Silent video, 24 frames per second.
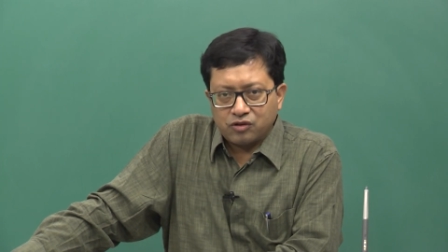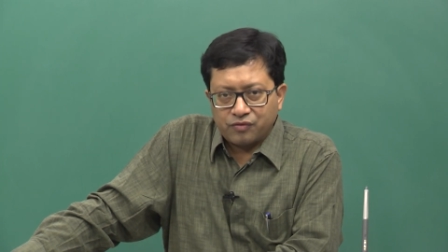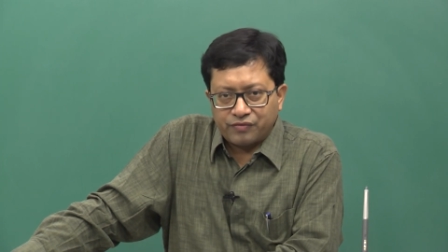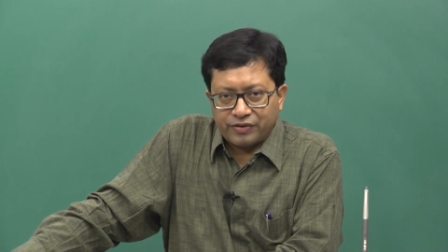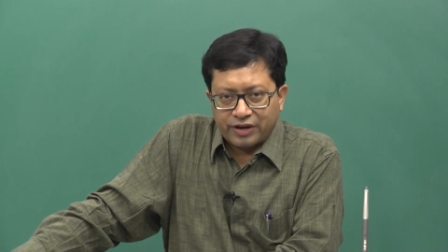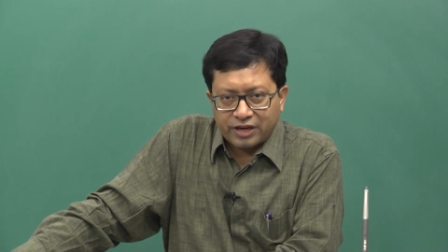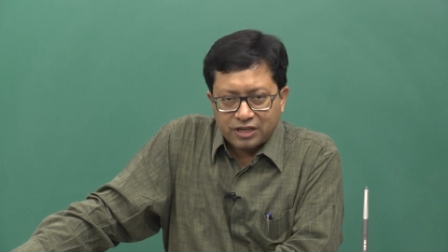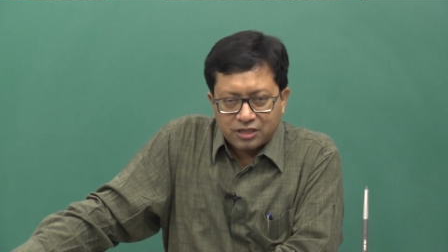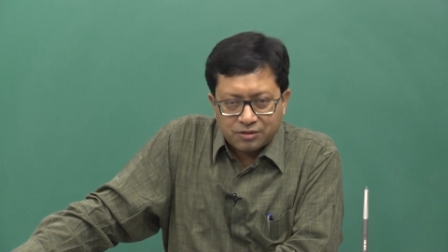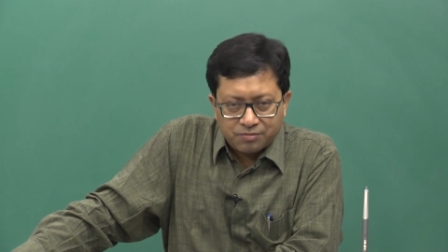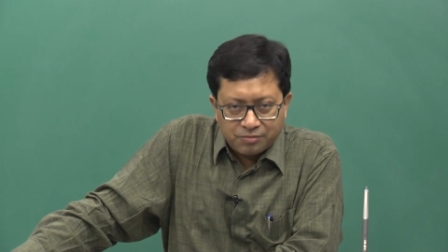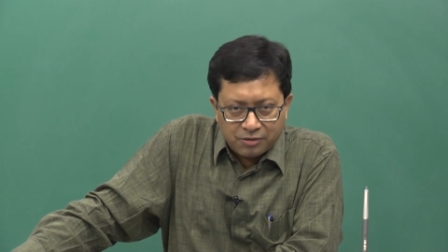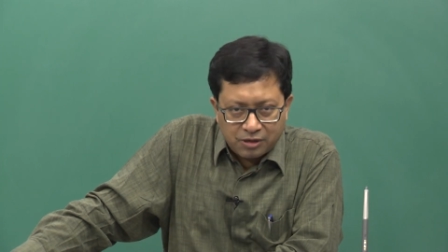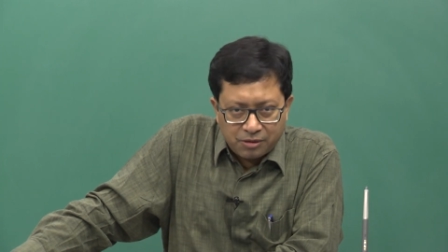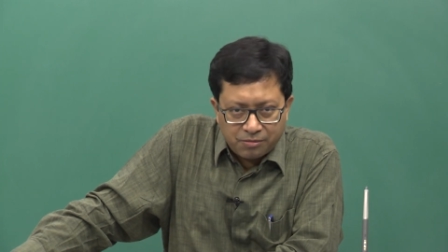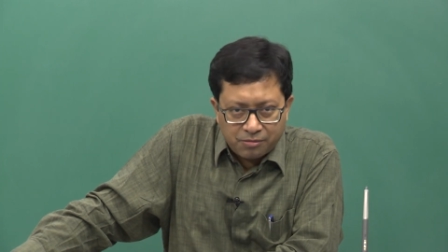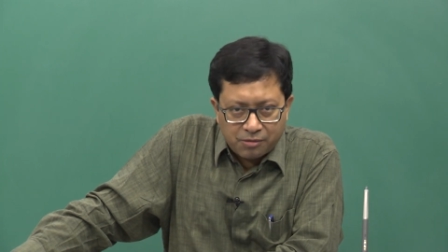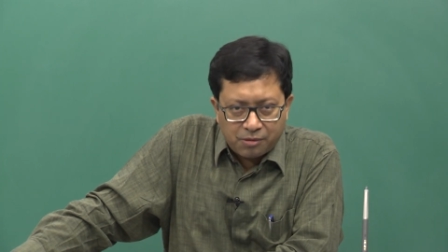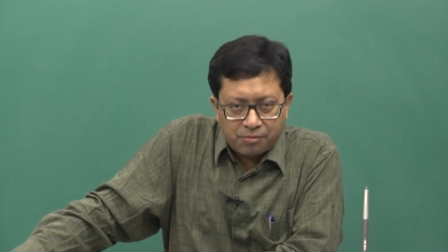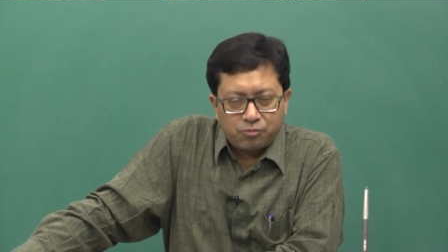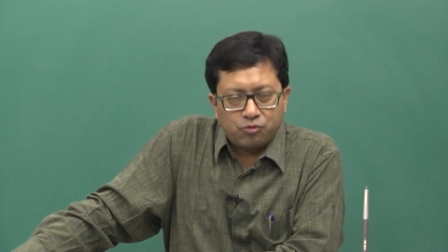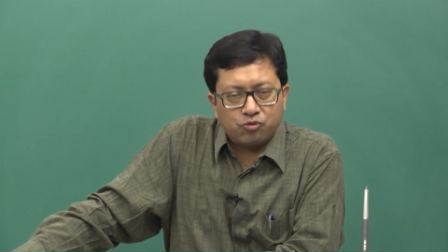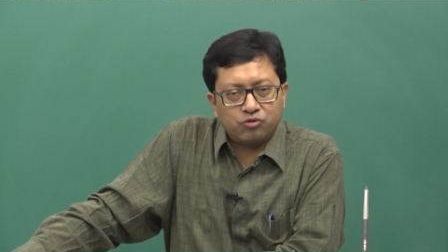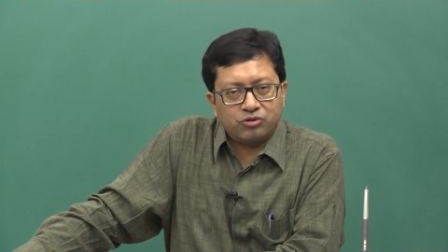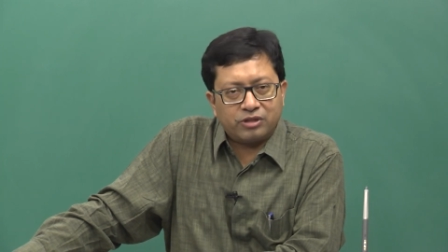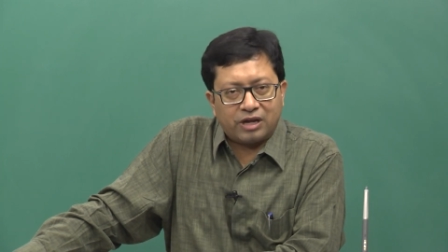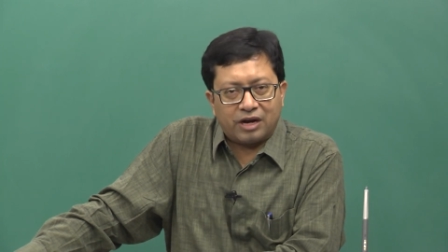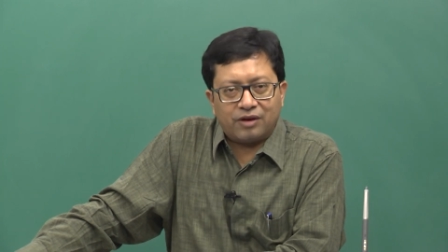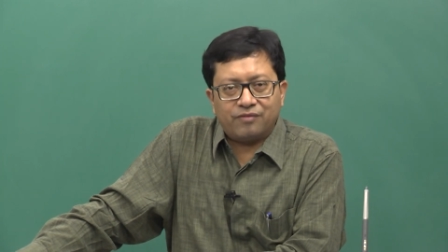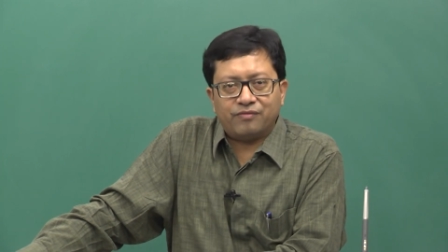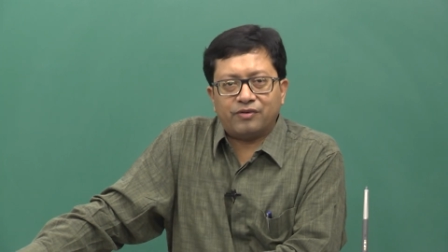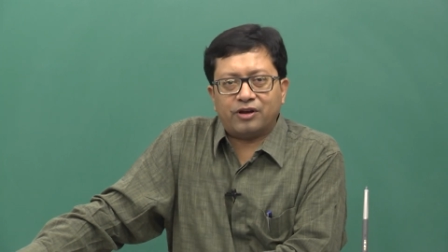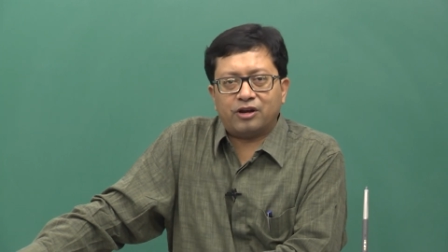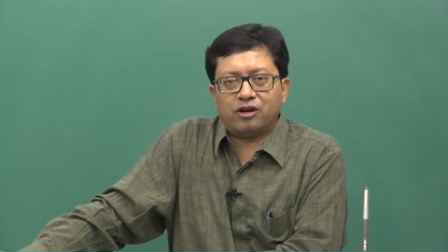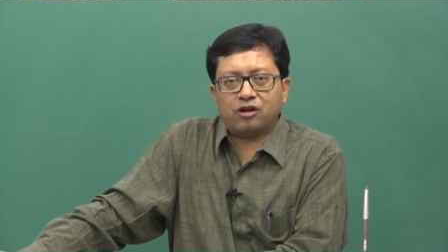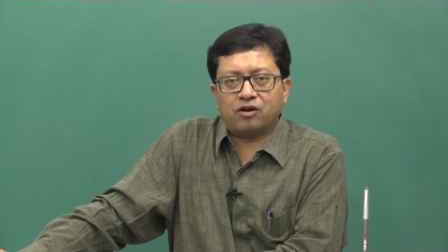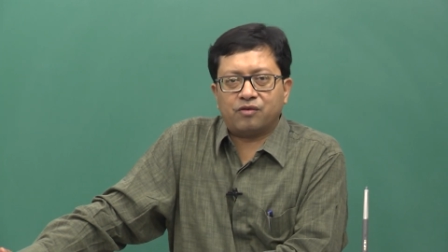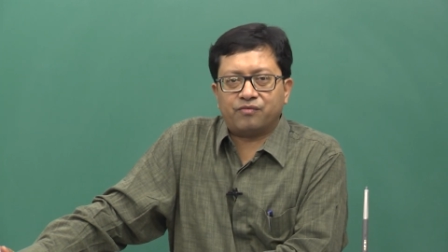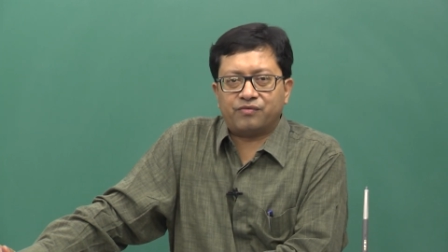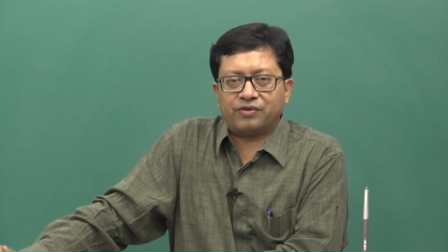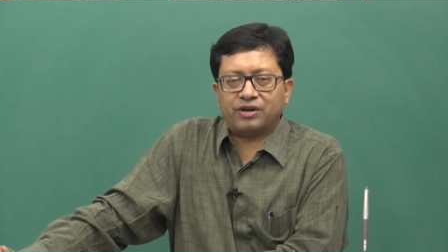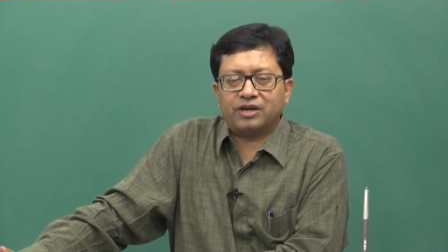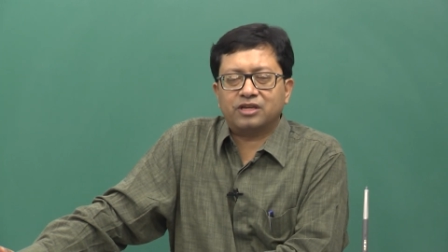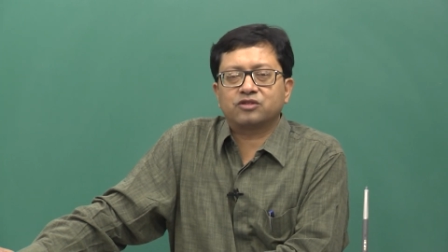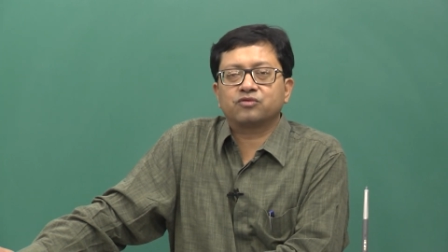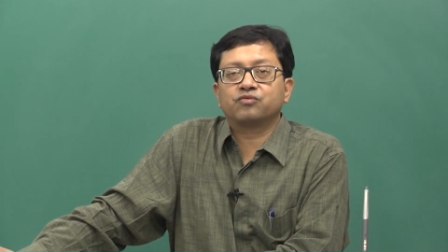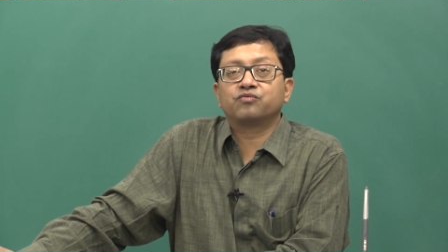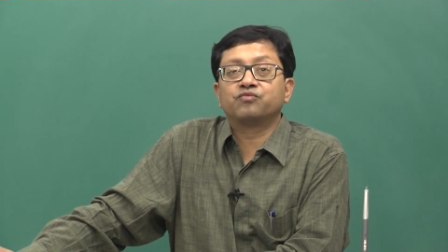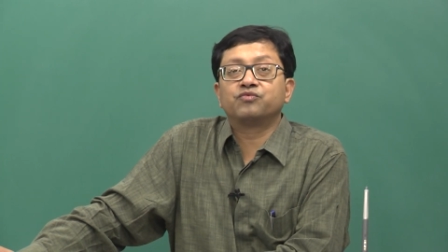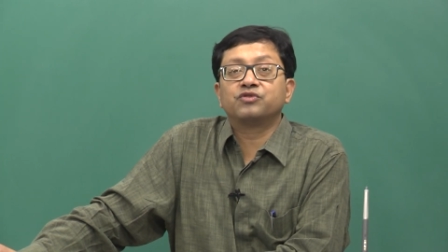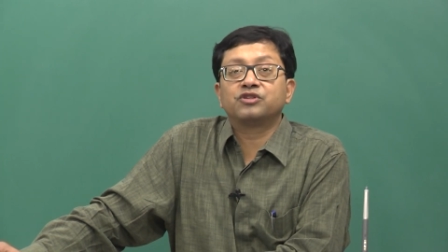of x minimum to that value of x,